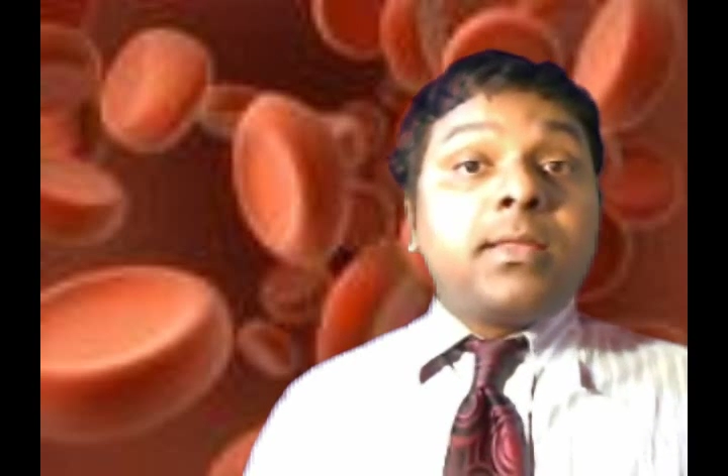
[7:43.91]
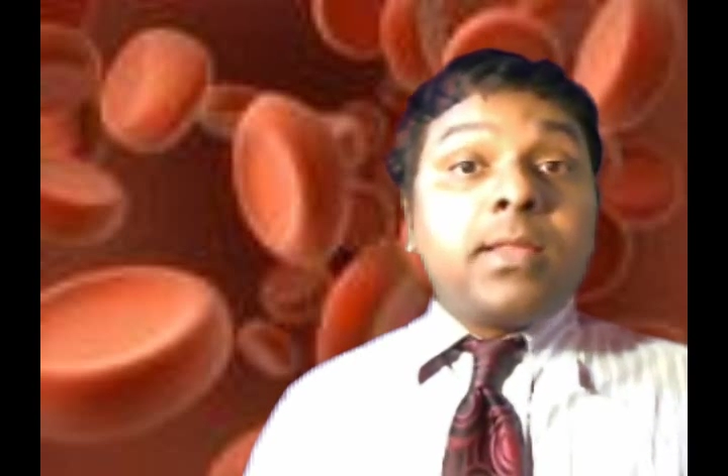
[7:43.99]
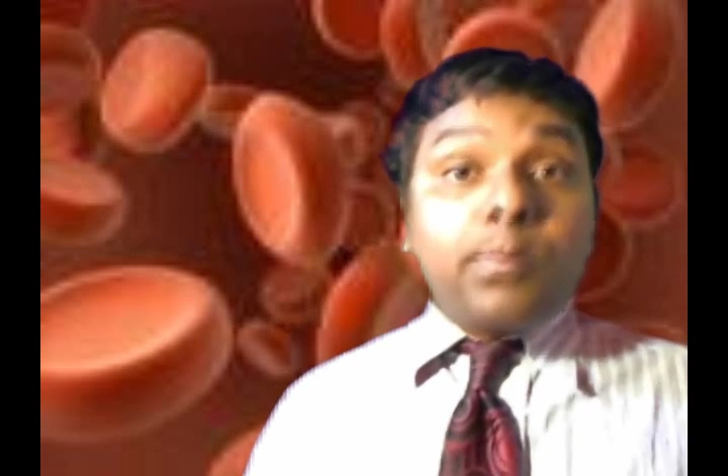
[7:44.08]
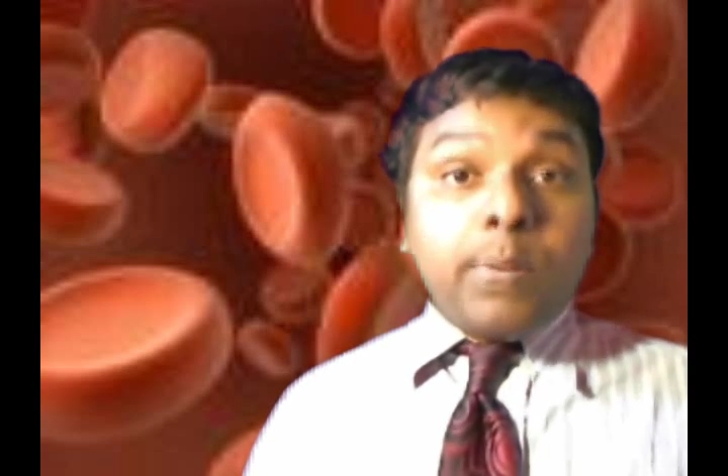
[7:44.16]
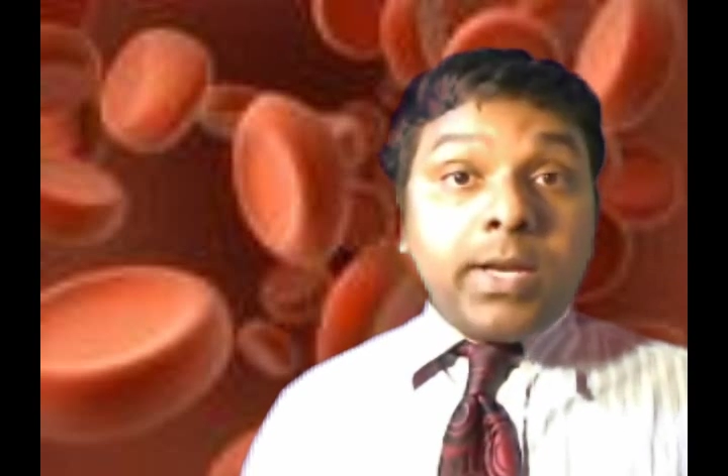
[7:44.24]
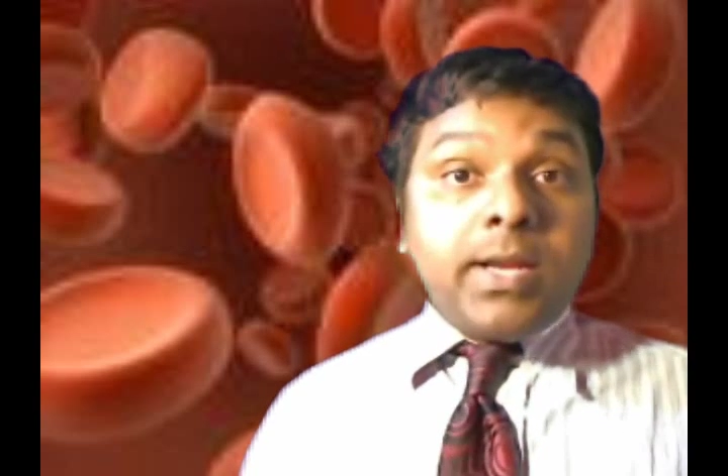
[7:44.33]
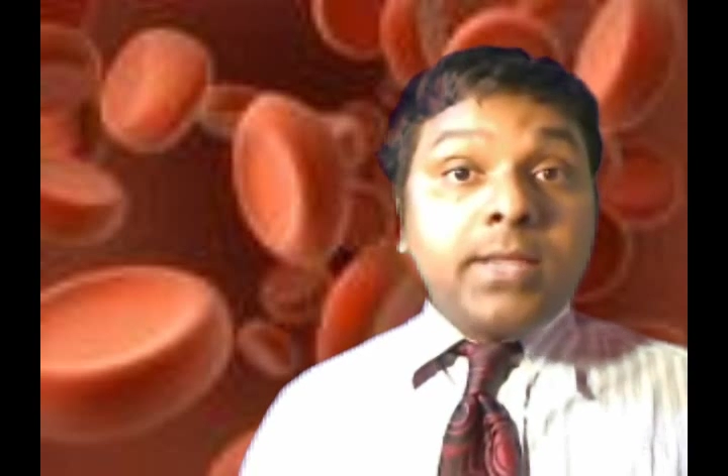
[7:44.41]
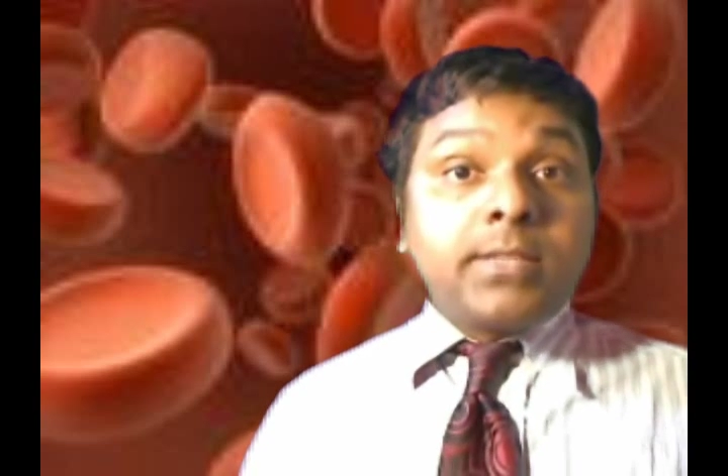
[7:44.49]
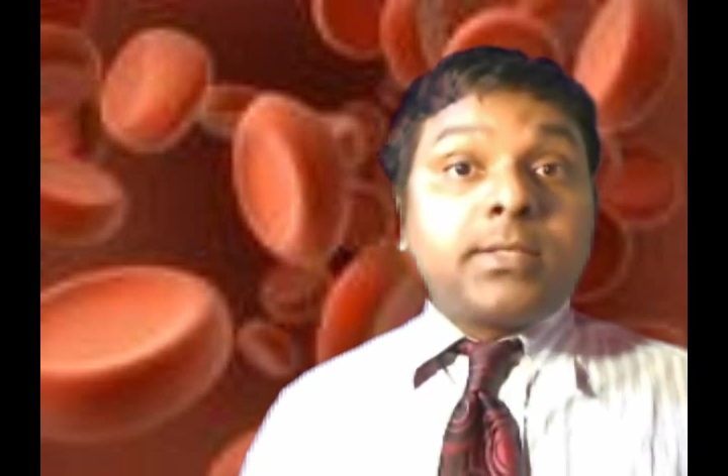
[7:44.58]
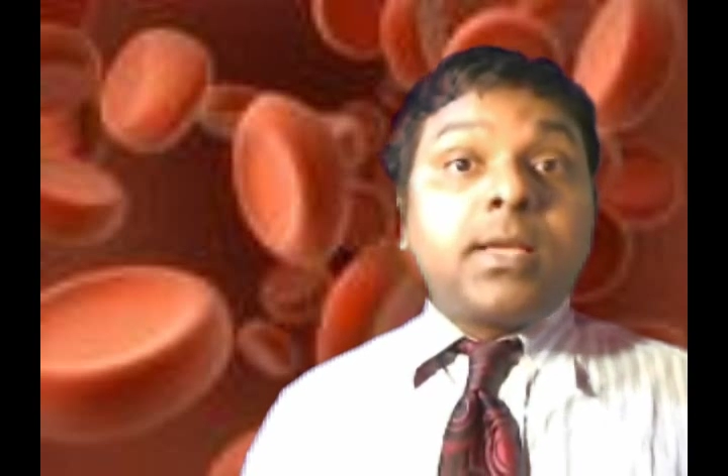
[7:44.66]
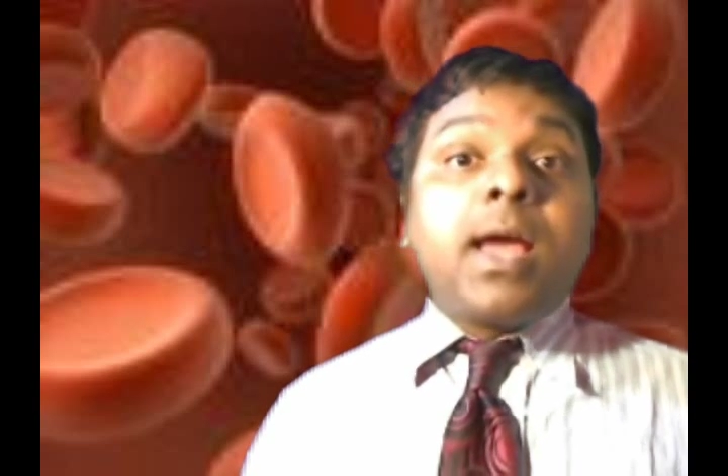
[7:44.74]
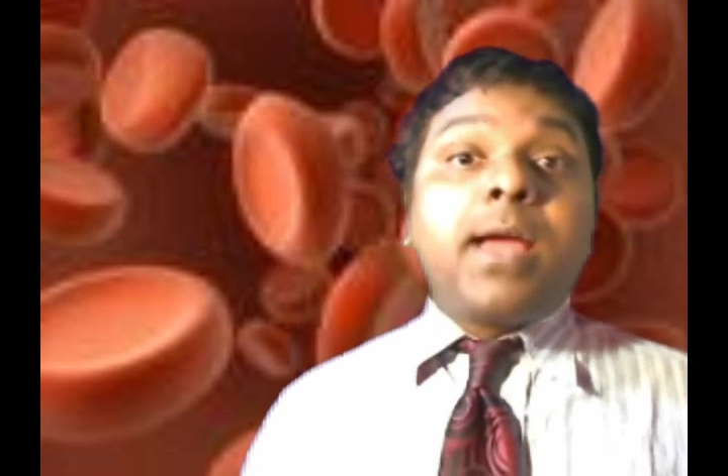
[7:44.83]
the bleeding
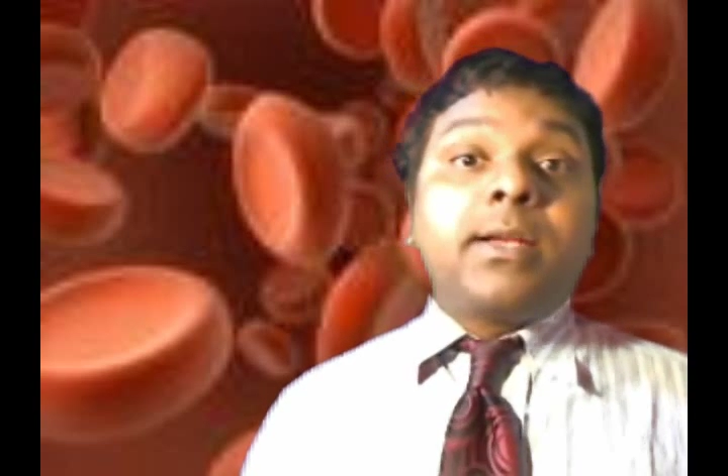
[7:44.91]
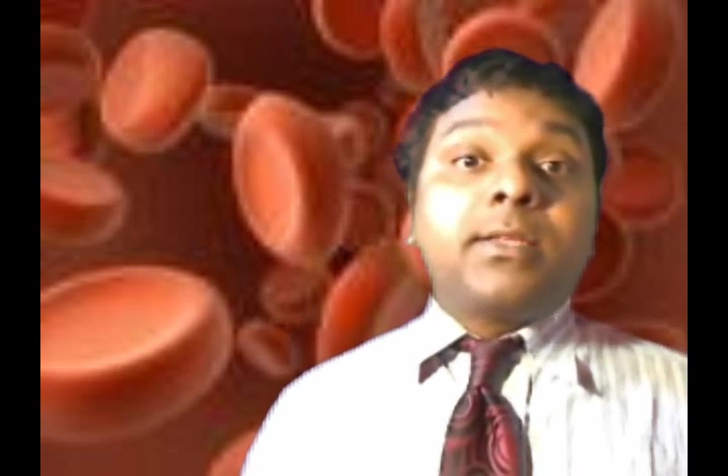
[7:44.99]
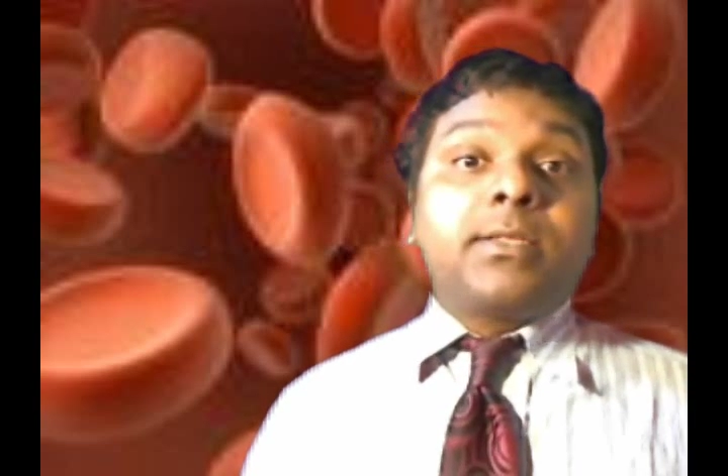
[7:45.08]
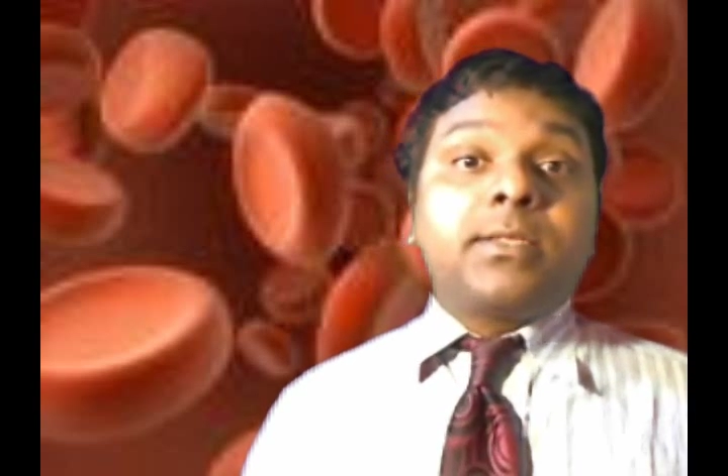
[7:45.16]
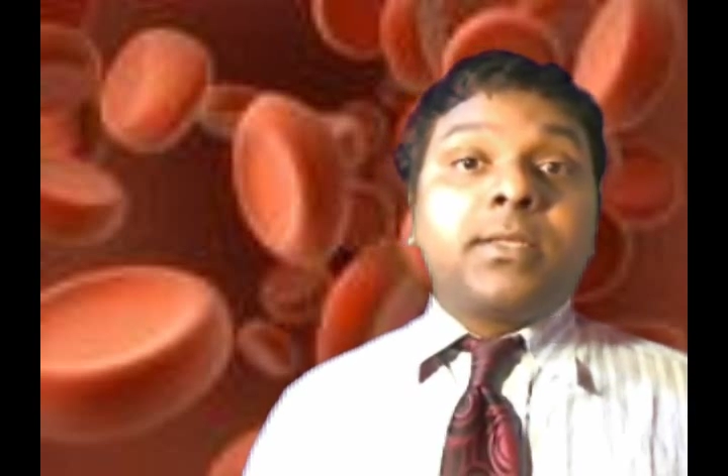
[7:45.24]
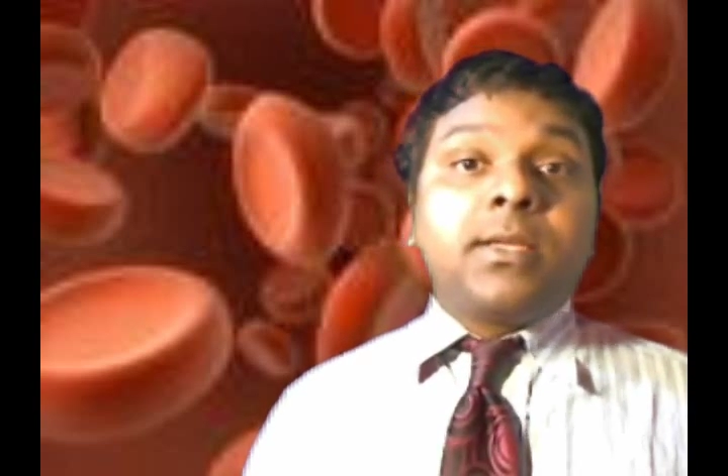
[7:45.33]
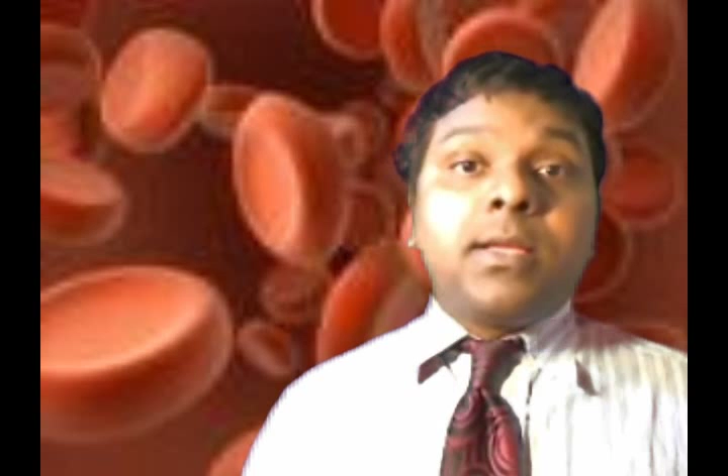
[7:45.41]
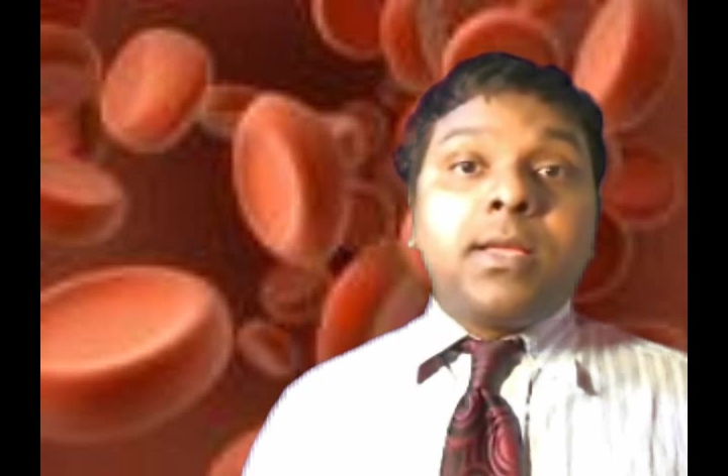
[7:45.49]
sites.